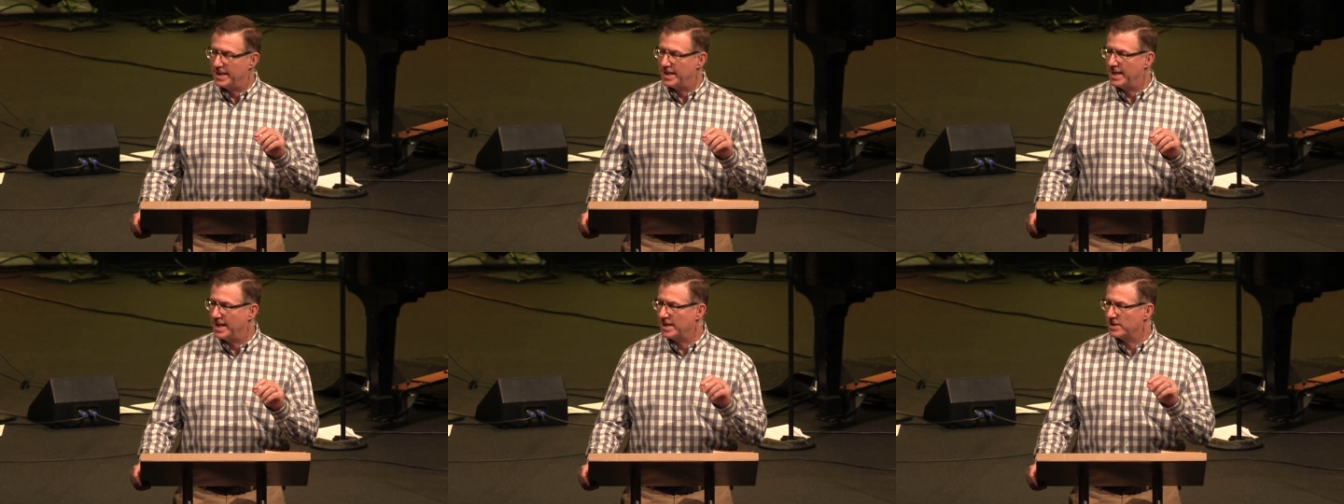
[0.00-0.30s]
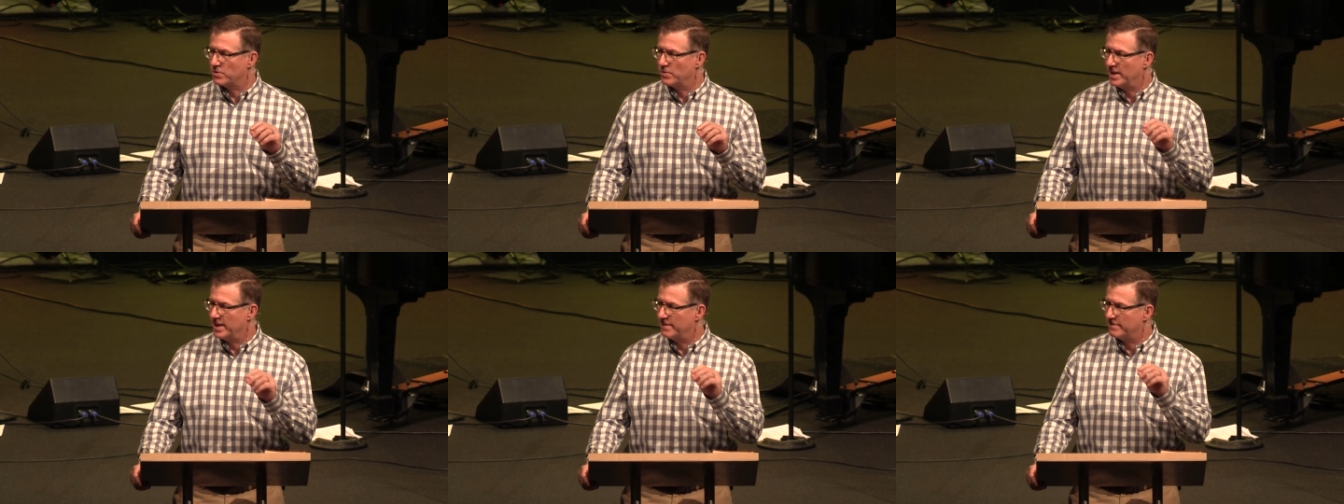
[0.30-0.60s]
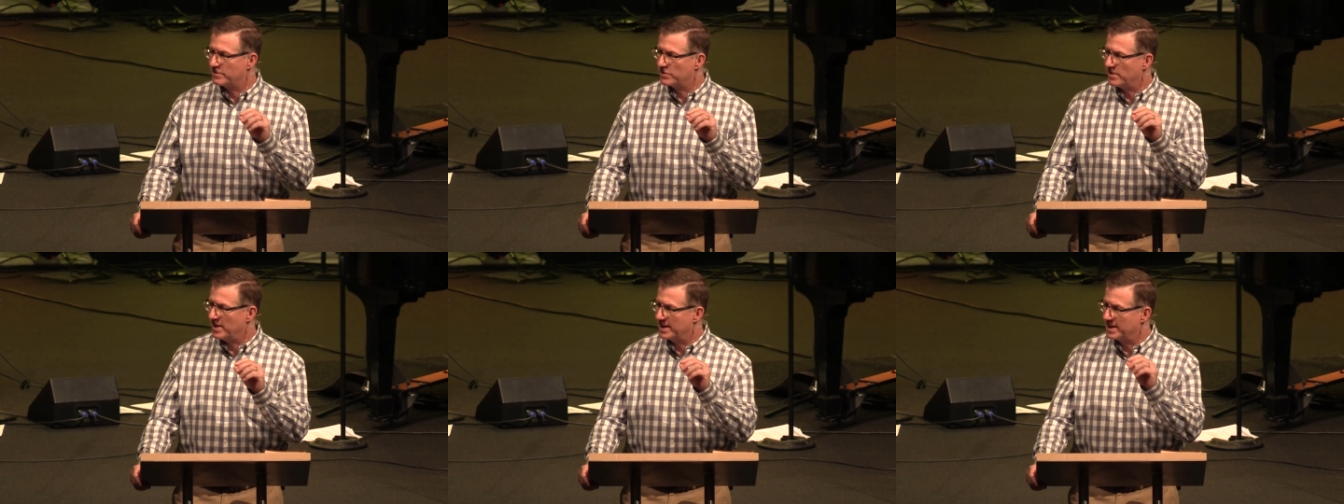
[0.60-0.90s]
it has a way of
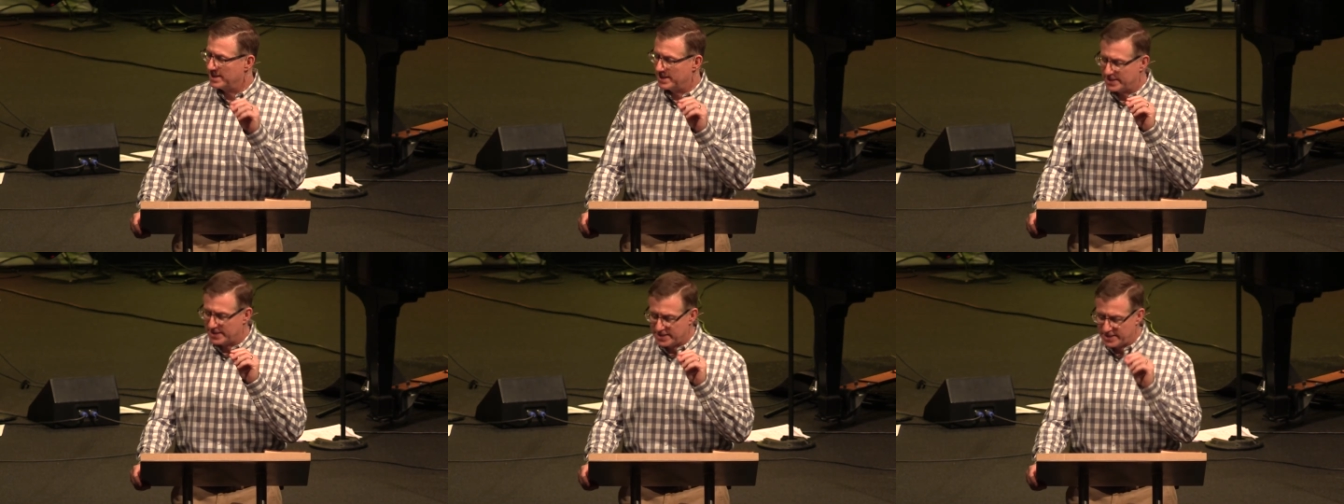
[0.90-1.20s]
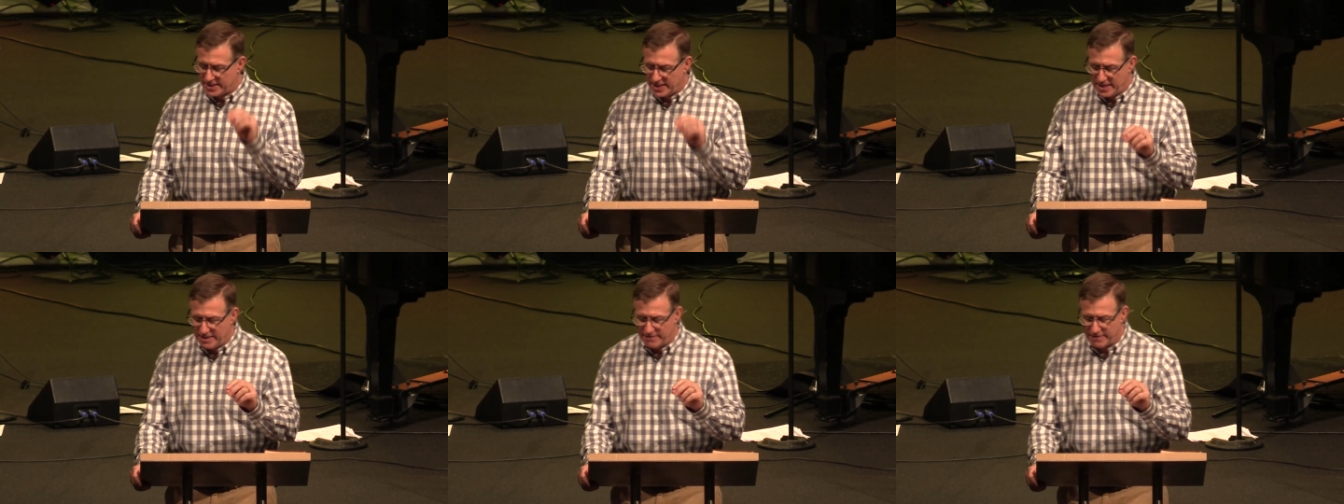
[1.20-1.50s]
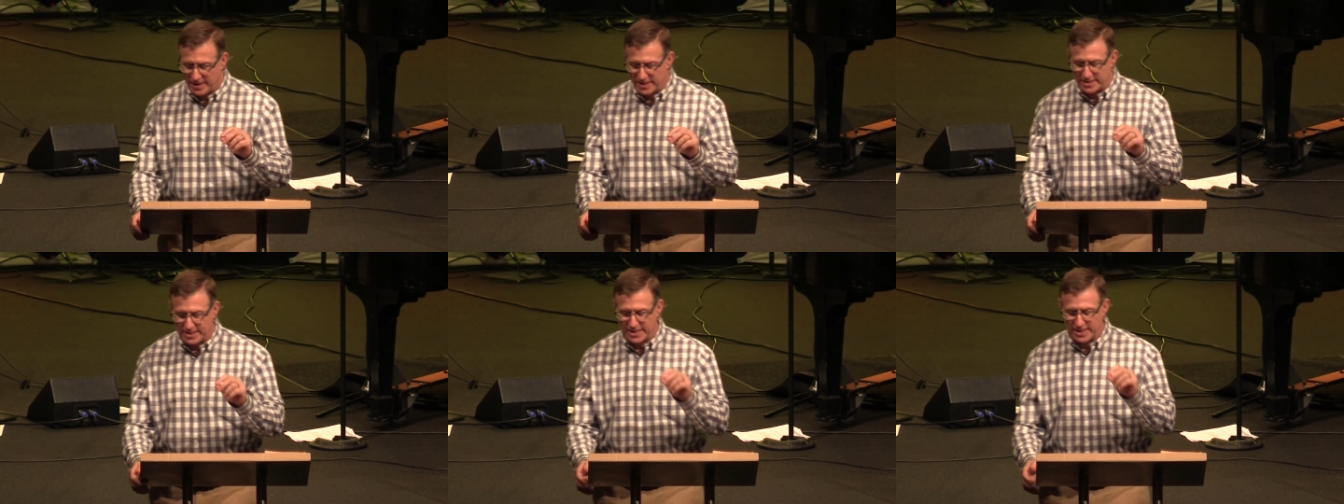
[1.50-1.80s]
trying to deceive
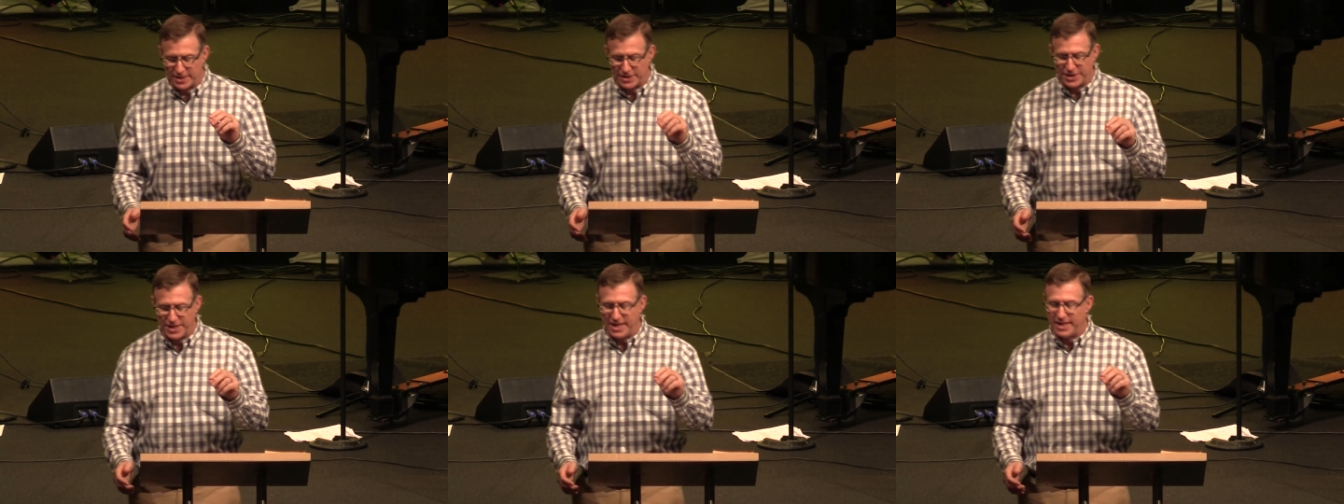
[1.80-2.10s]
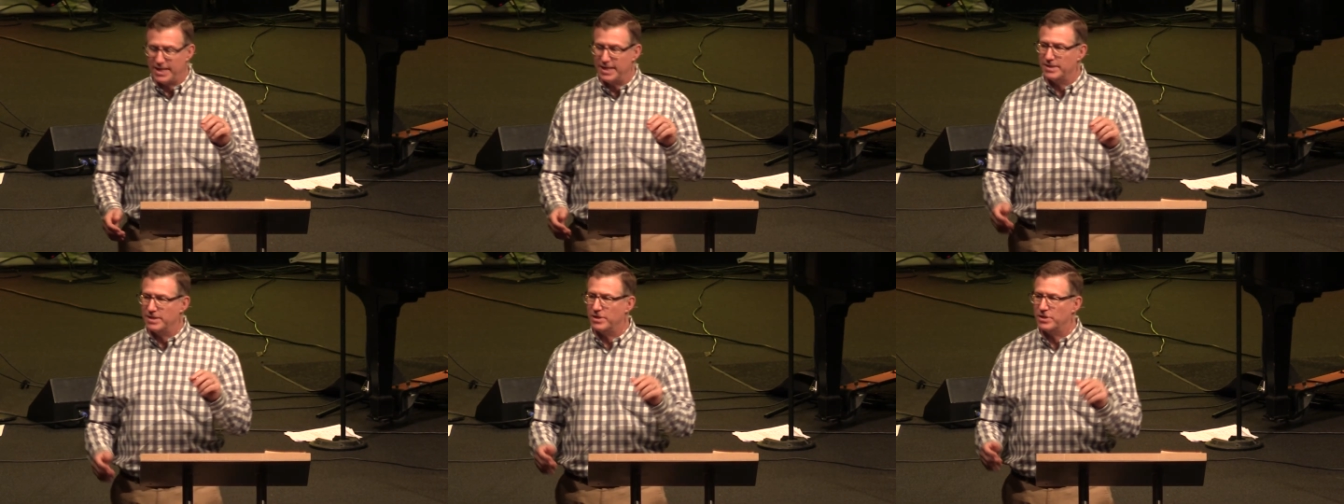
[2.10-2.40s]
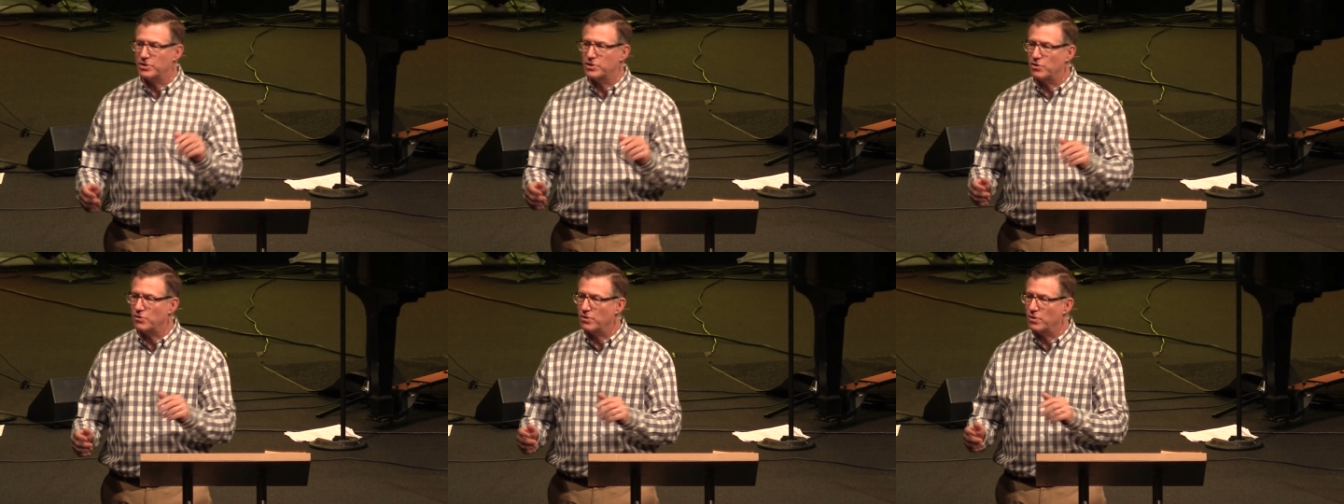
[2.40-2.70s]
us into thinking that a
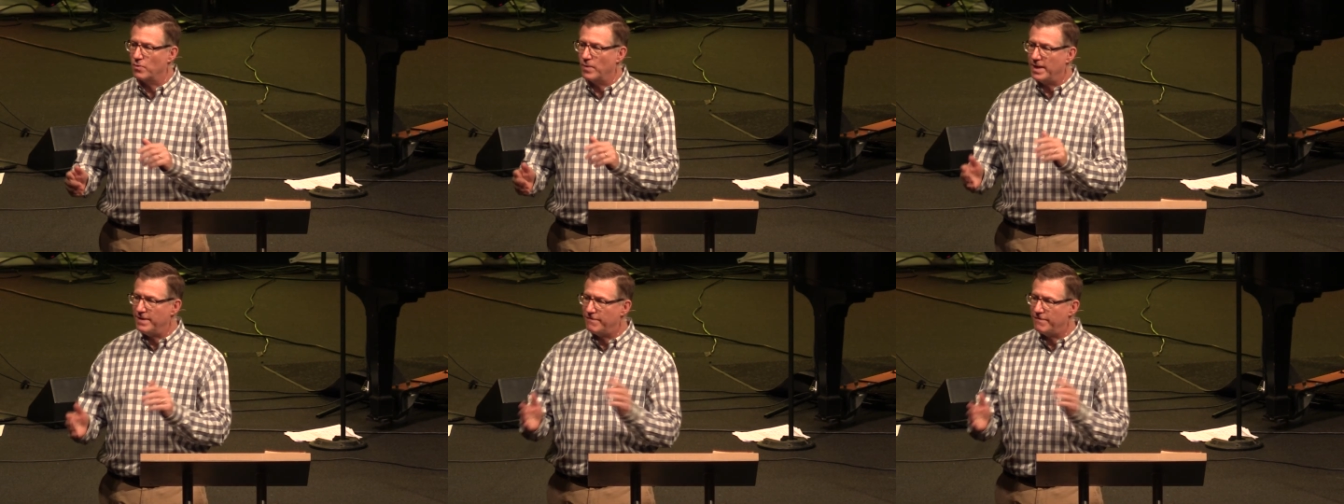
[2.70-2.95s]
turn away